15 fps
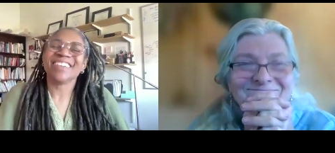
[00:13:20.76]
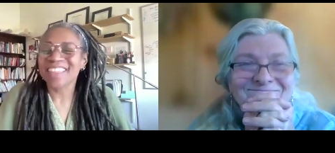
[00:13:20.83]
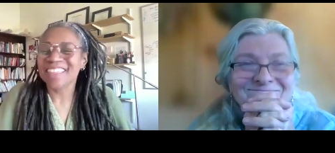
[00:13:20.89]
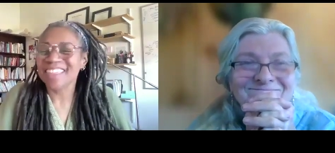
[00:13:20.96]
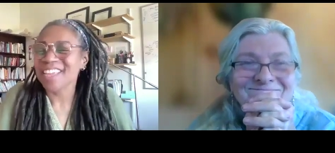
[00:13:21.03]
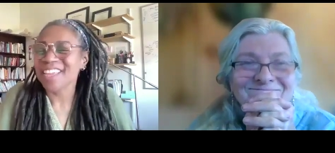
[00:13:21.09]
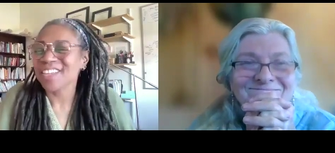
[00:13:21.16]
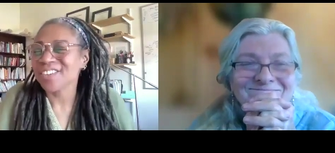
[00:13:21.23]

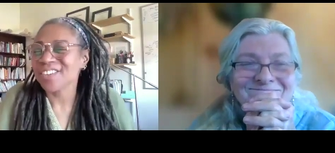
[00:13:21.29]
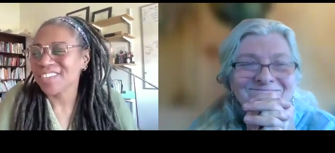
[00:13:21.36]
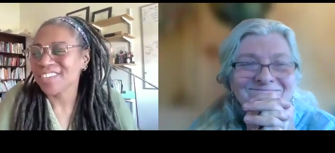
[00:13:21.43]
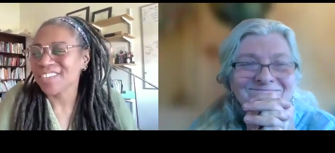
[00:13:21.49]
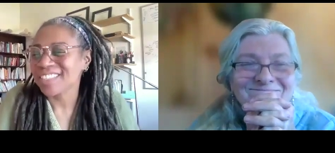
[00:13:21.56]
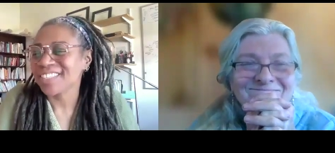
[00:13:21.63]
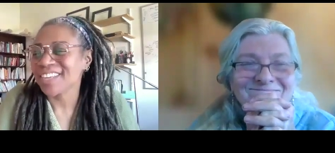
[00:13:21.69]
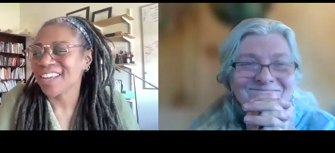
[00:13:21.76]
Speaker 1: I think you
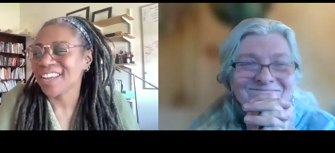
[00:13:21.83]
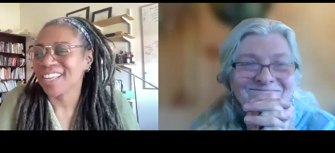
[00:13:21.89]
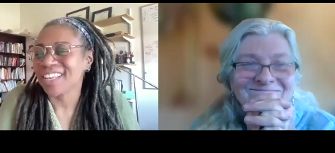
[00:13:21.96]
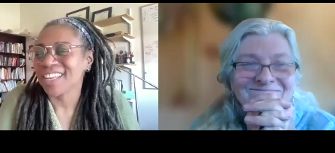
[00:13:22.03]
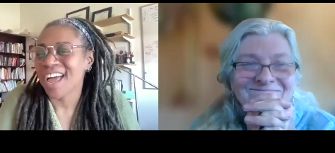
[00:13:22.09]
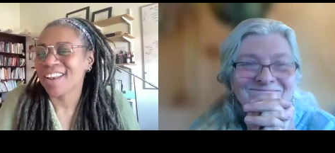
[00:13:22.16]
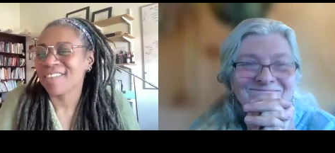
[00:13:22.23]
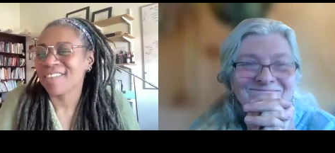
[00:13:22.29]
touched on
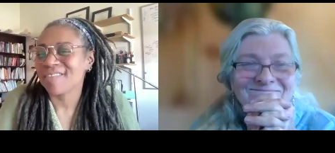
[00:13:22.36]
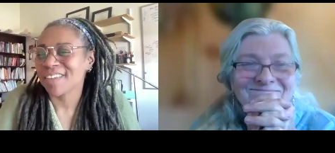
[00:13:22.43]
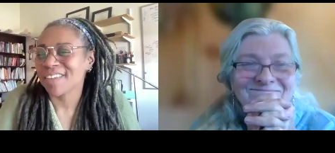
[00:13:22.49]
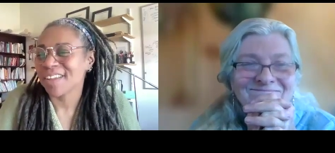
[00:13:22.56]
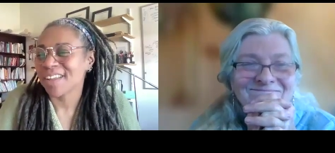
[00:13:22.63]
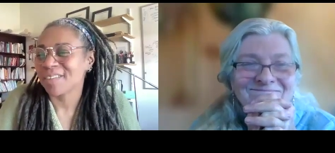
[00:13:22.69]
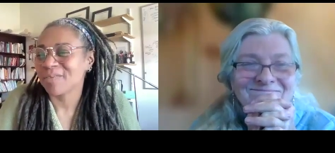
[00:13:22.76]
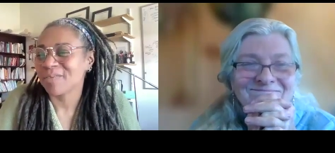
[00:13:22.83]
a lot of
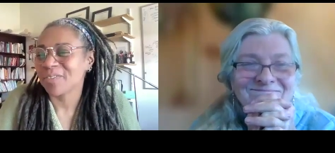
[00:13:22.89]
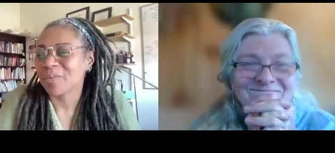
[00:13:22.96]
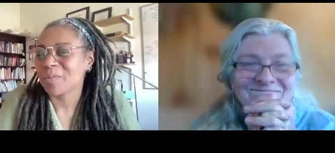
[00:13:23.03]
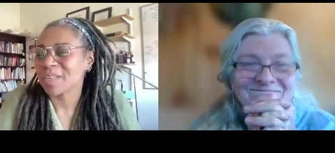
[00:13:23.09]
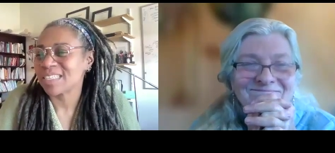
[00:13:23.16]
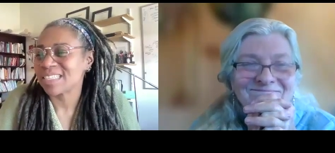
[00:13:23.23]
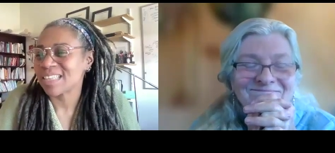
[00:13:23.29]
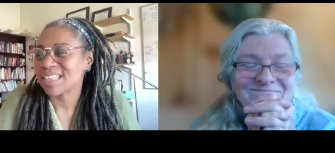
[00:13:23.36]
the, the
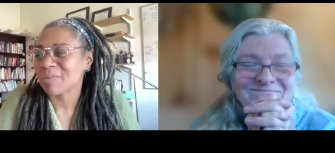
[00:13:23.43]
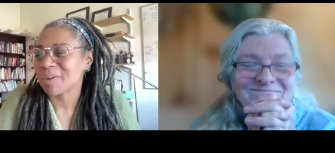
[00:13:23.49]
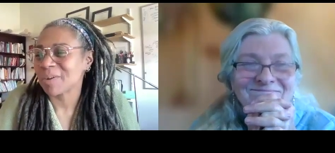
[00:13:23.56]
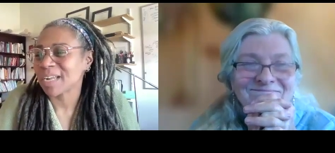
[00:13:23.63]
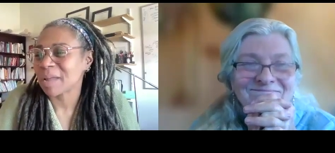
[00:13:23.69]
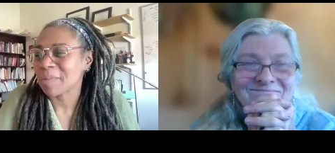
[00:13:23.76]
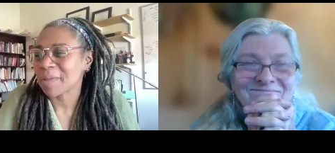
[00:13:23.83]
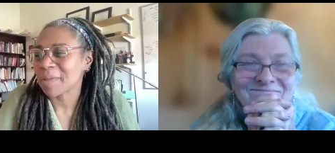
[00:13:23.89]
ones that
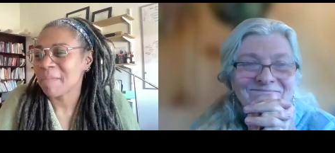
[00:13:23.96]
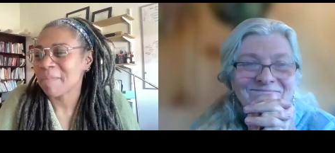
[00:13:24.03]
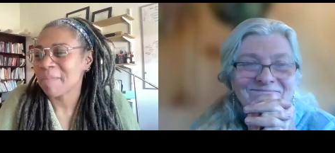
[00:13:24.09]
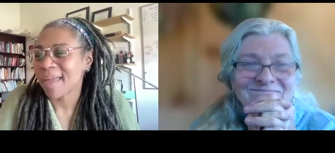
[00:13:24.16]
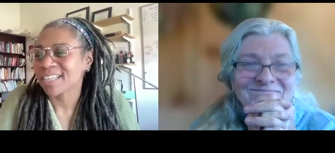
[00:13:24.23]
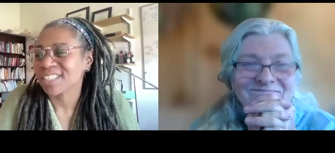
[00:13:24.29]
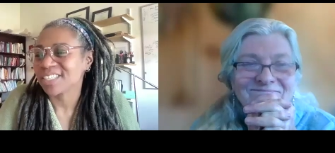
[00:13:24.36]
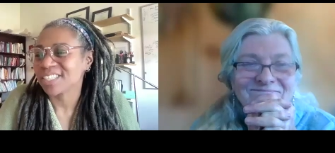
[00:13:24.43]
were coming
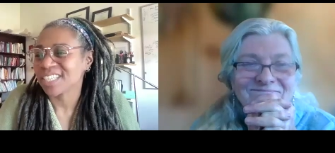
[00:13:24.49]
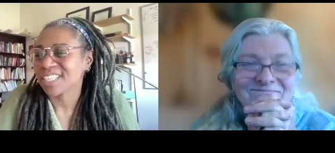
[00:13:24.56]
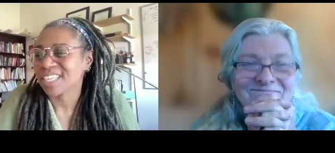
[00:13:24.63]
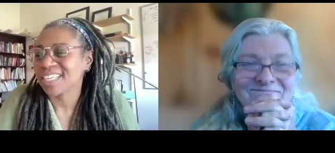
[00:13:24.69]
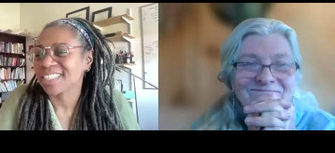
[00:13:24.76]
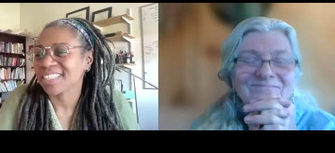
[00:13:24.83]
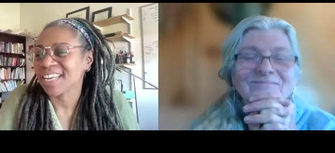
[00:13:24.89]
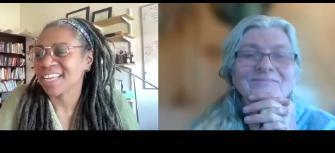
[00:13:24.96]
up
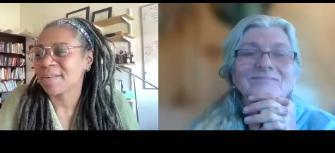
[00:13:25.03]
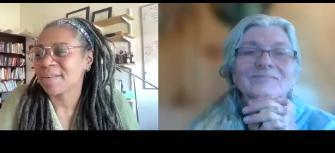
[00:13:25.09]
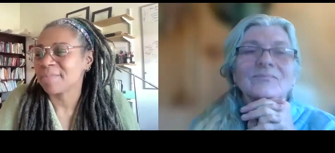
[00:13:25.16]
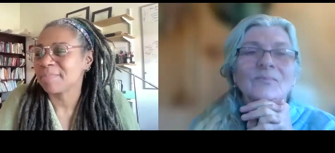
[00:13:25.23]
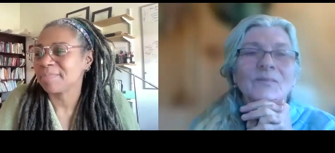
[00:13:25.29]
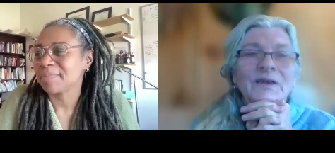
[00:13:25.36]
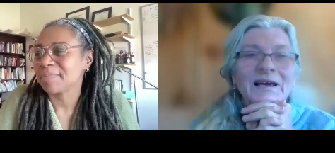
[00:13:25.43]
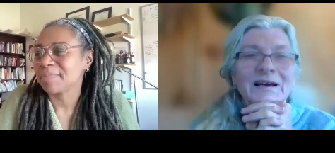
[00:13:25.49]
actually.
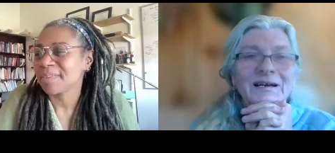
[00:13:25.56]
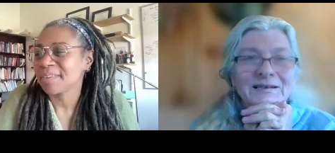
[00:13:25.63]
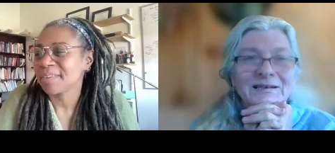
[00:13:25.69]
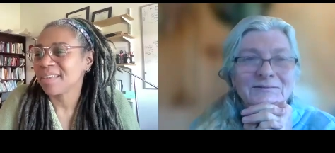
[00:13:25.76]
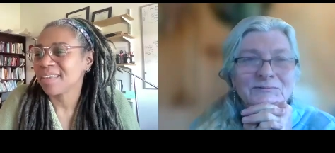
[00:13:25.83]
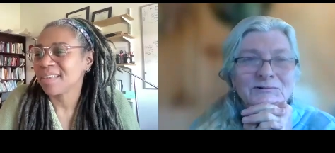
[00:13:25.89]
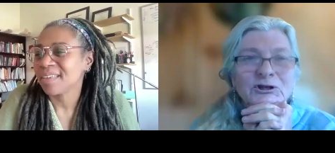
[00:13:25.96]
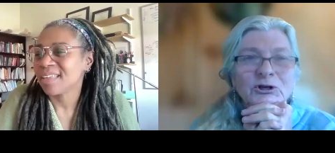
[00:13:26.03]
Speaker 2: Um,
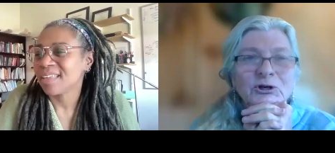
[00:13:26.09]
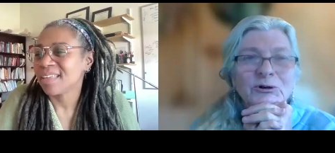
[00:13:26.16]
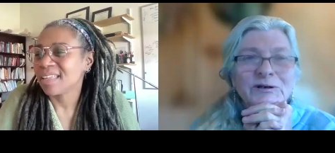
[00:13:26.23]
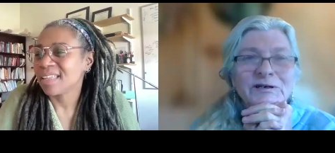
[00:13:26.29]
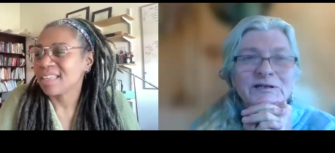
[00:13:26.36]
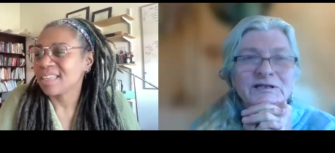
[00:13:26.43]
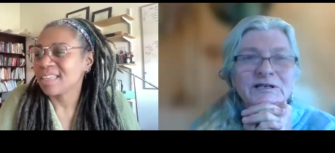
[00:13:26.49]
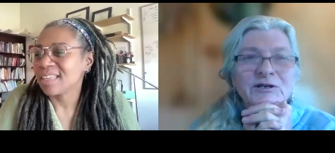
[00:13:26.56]
yeah,
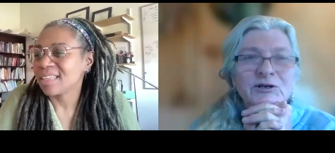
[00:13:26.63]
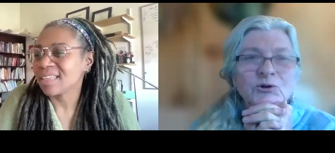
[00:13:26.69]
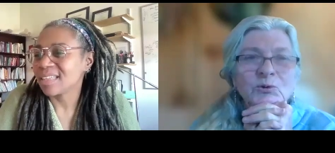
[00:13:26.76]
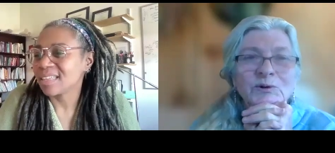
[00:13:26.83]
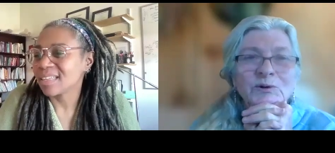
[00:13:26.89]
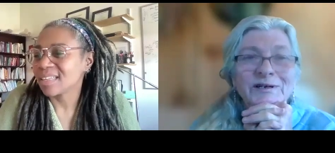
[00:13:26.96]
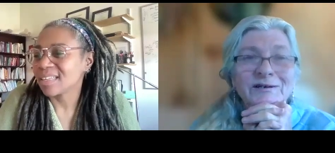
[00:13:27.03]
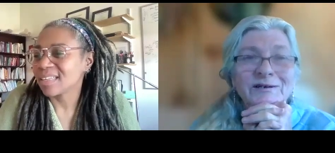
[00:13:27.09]
stories
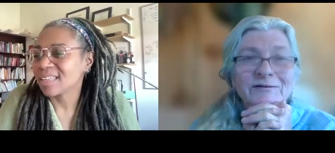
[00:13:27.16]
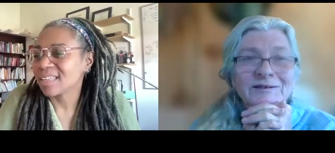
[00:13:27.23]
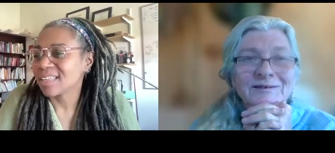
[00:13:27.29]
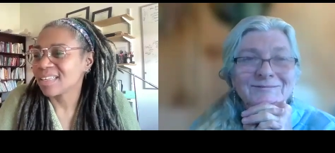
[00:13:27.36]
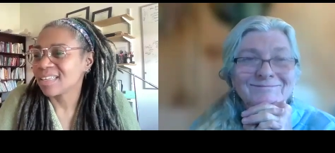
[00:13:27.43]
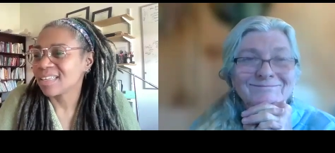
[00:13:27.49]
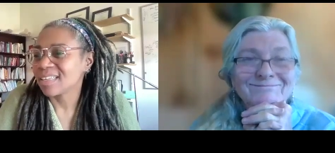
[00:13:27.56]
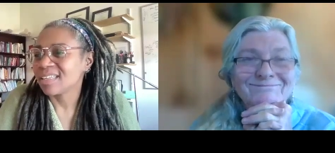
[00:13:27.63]
interweave.
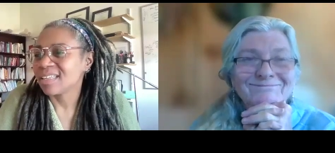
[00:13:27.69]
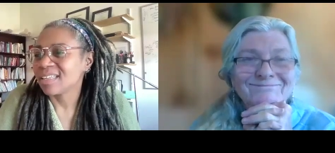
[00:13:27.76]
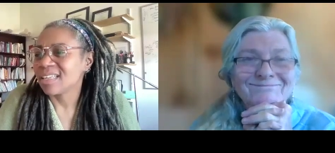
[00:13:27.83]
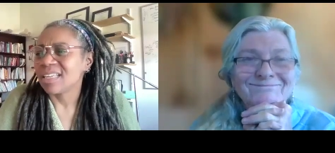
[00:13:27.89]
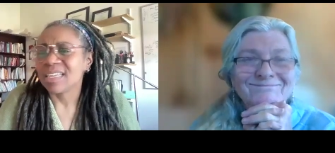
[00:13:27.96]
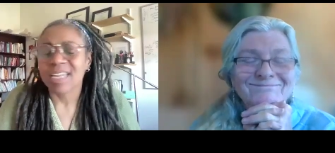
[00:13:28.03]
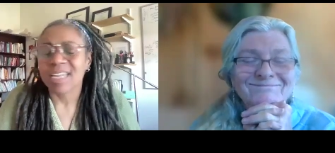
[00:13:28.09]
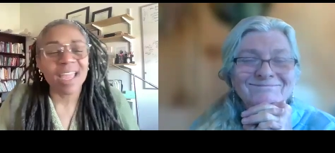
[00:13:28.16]

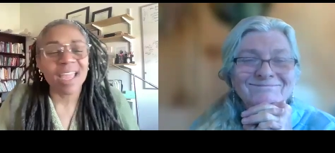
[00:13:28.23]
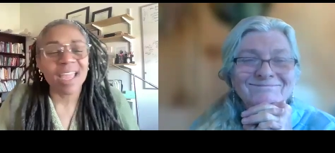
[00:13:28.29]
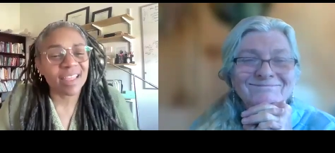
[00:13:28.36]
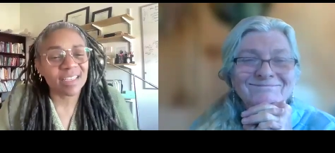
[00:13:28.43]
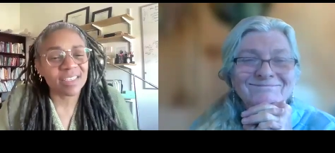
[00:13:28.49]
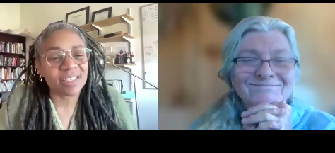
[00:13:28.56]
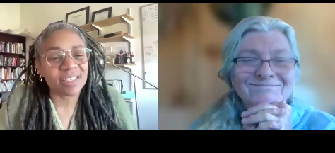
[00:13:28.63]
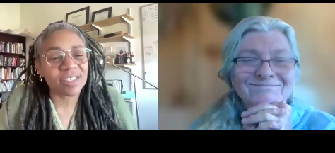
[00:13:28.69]

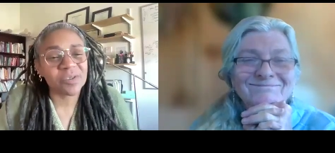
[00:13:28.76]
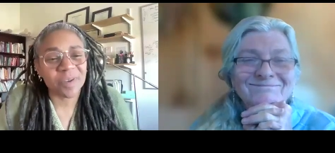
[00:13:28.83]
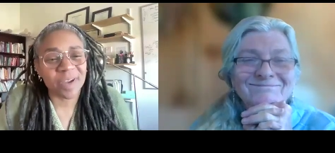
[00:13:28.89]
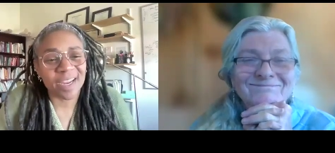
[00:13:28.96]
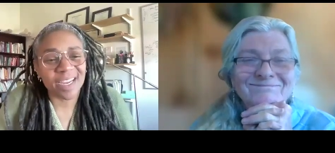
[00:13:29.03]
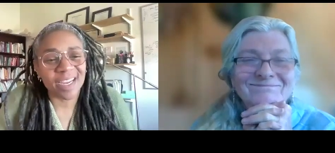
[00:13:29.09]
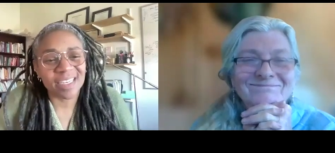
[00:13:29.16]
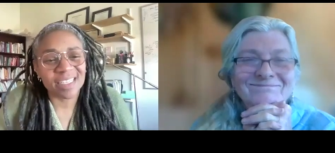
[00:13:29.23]
Speaker 1: Yeah, they do,
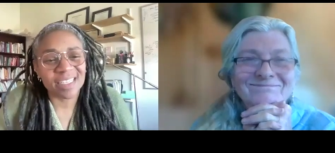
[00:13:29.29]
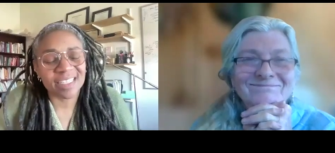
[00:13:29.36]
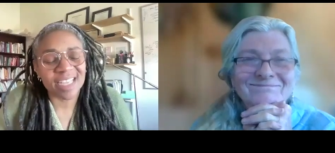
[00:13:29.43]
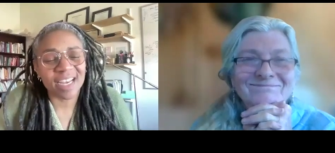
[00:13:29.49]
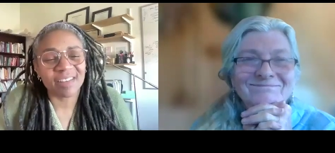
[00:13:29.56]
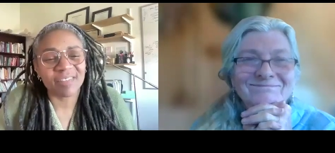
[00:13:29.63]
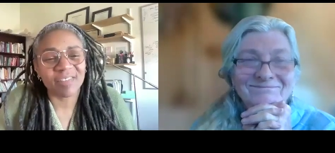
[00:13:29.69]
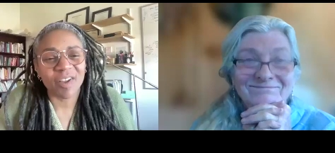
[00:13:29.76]
right?
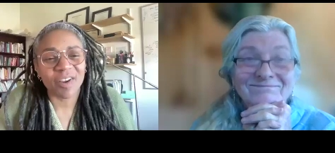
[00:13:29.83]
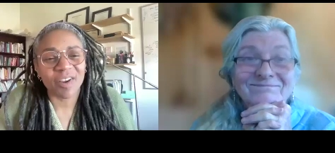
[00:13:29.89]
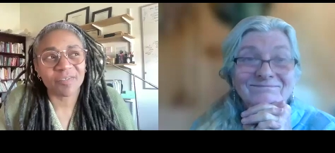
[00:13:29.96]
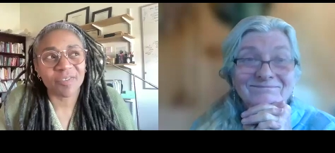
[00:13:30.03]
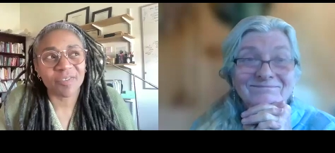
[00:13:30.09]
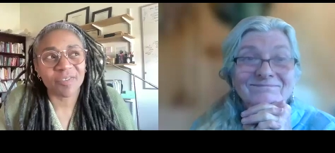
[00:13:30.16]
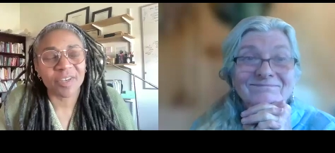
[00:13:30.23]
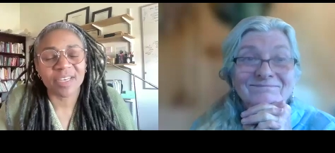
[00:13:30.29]
It's kind of
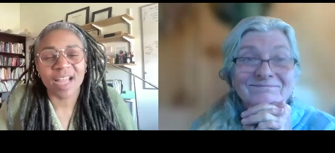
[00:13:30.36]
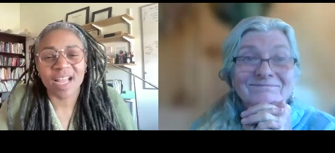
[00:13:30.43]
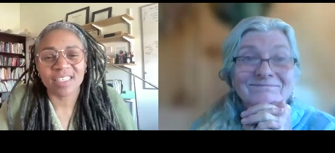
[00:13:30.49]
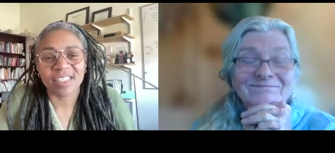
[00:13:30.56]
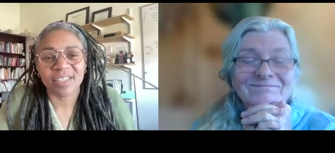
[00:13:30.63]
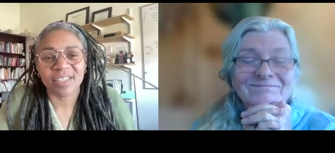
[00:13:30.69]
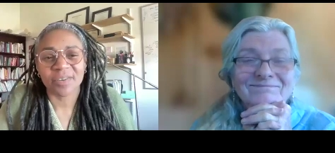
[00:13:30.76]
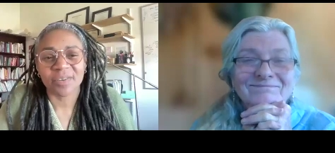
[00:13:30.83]
hard mm-hmm.